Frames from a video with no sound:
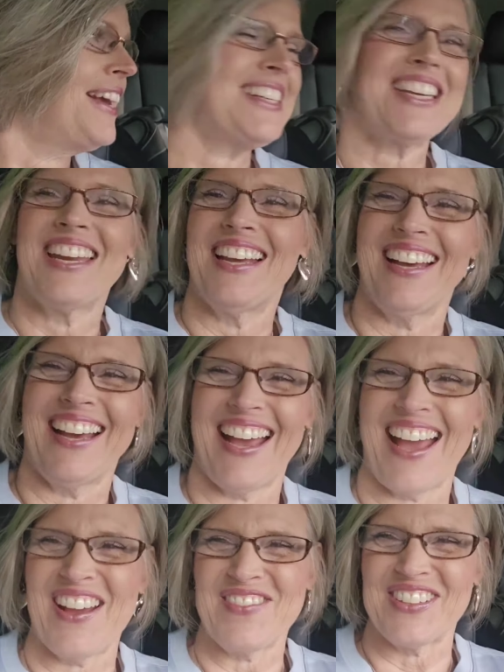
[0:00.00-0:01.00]

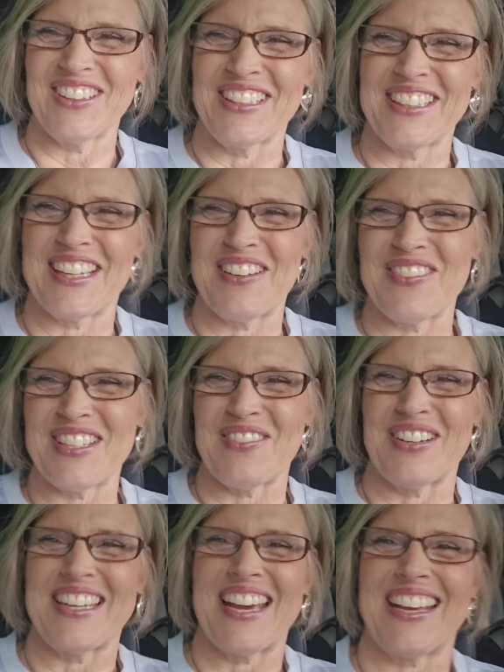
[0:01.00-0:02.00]
I have to look at him and
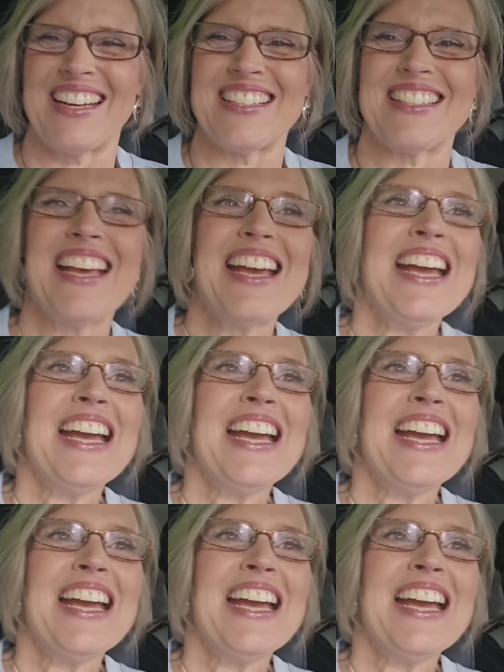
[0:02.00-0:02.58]
see what day it is.